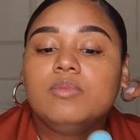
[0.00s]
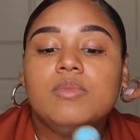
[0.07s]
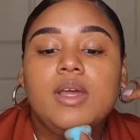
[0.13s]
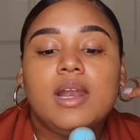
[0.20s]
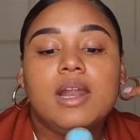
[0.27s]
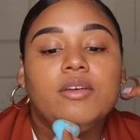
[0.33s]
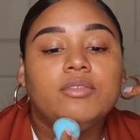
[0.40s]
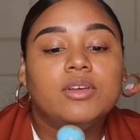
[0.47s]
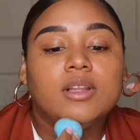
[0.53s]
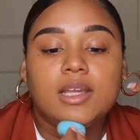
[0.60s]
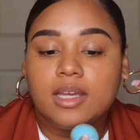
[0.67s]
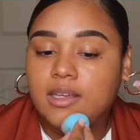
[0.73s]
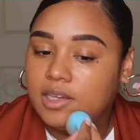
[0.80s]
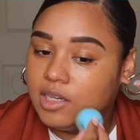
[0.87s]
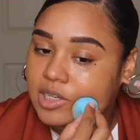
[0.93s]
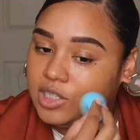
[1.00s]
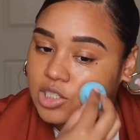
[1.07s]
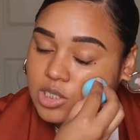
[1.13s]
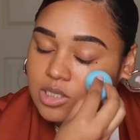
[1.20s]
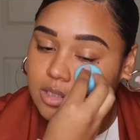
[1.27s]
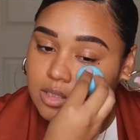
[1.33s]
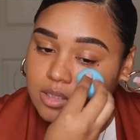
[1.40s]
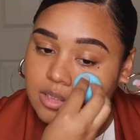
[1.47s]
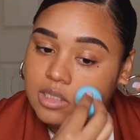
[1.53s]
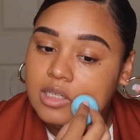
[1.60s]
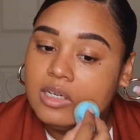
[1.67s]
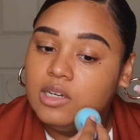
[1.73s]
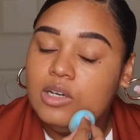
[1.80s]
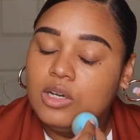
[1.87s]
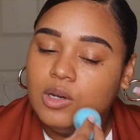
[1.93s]
And I feel like it just
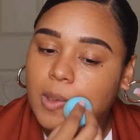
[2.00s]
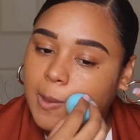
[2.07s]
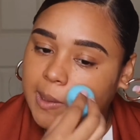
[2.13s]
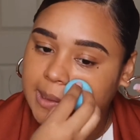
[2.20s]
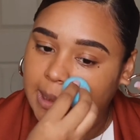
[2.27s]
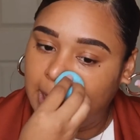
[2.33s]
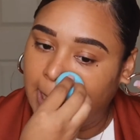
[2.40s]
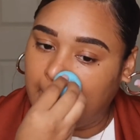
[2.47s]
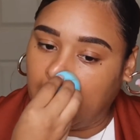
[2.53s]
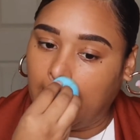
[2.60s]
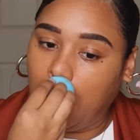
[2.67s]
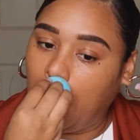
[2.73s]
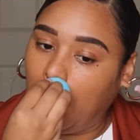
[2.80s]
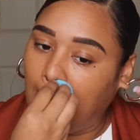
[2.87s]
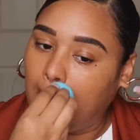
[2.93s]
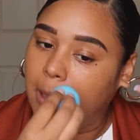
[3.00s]
wasn't good.